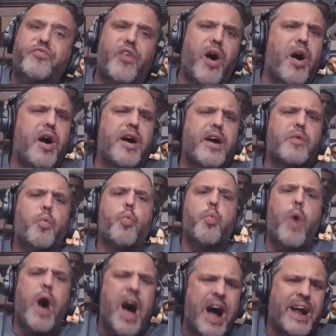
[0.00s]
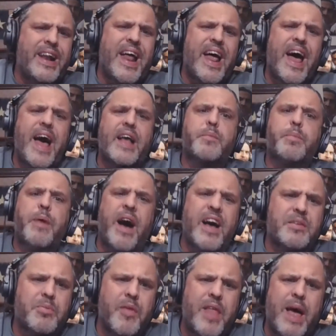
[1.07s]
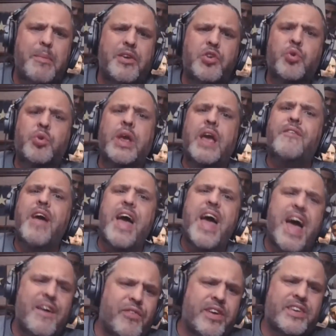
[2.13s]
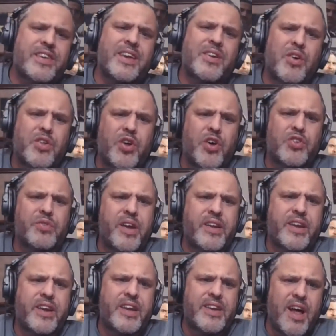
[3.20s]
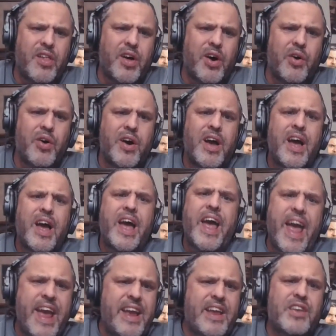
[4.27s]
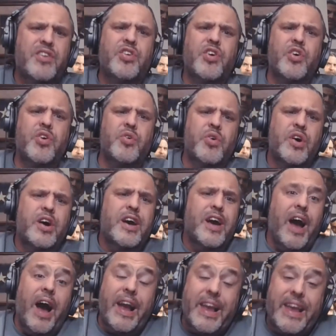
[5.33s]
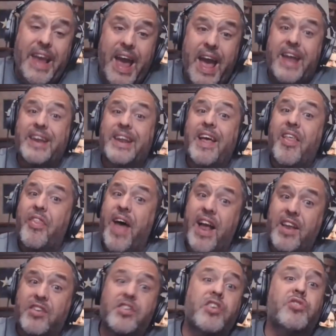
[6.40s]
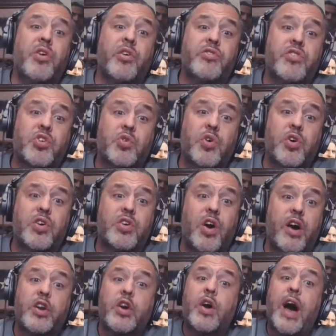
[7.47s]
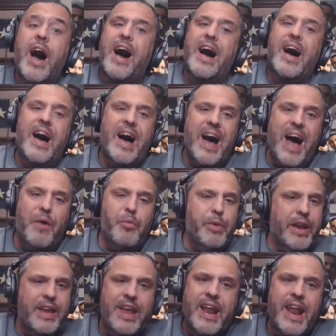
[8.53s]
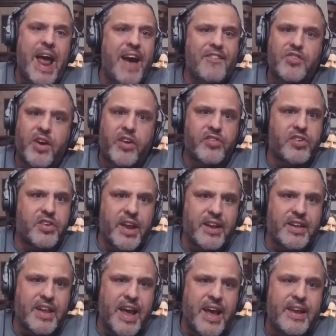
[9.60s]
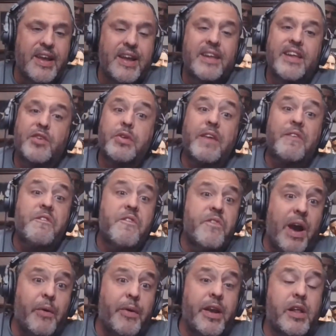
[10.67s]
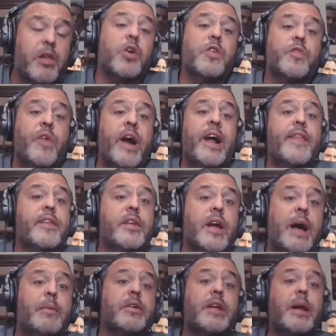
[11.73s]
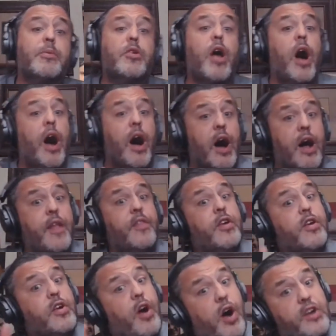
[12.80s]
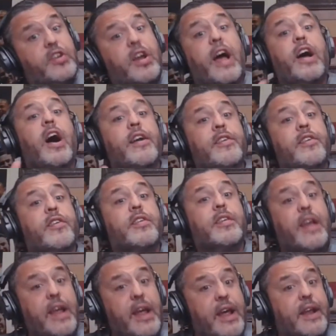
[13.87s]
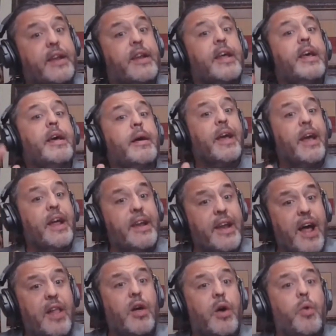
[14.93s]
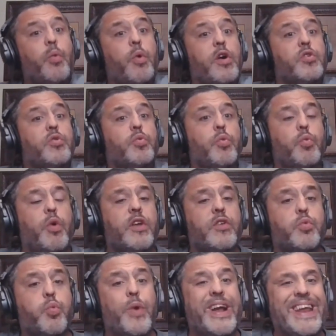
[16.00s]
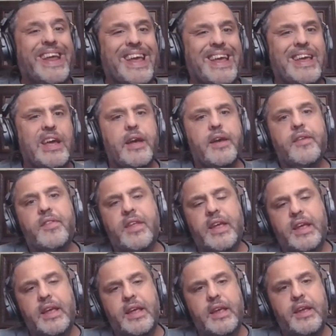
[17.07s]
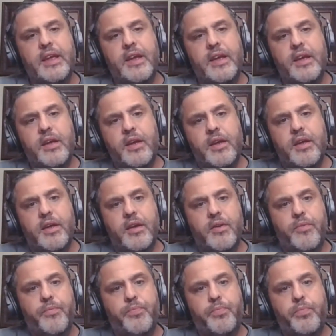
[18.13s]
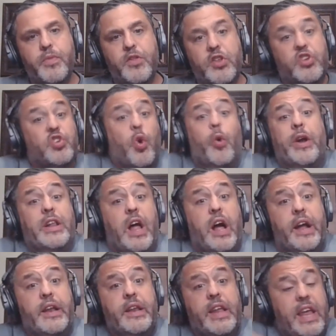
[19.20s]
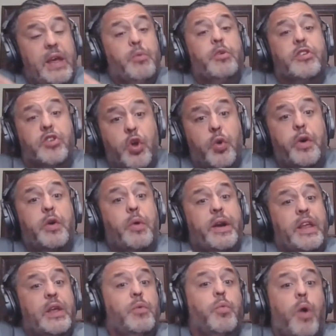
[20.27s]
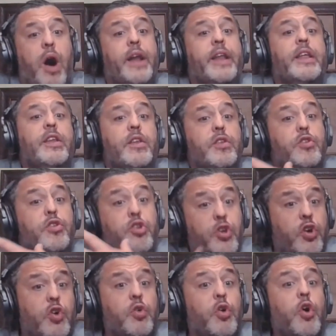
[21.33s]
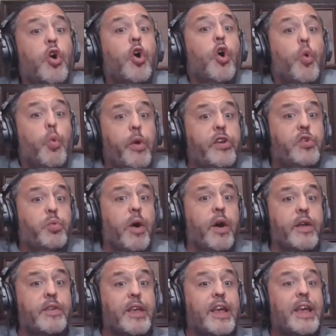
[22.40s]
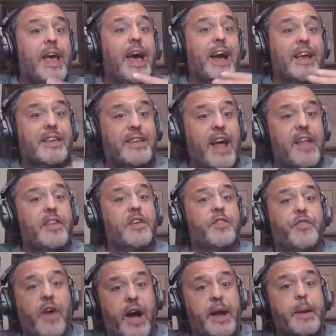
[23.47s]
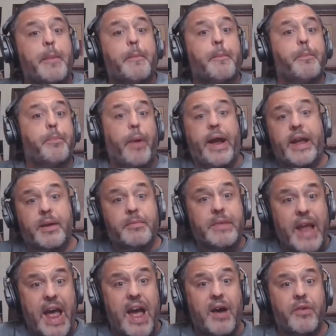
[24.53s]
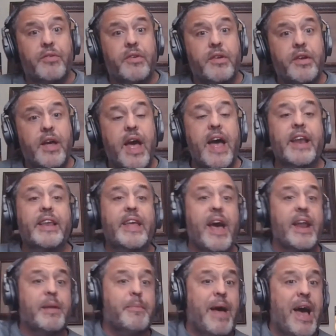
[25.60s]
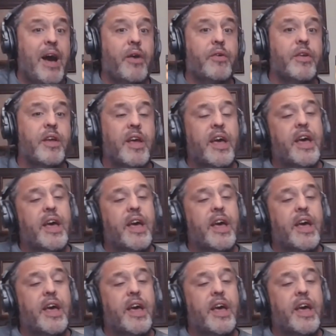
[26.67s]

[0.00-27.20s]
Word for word: far wide as possible. That means you give every single close round to Canelo. eight two, again, that's an atrocious scorecard. We can't have judges like that. This was a very close fight at the time of the subs on the cards. I understand Canelo was was winning the, the storyline. He was doing what he wanted to, which was extend the fight, break him down, and get him out.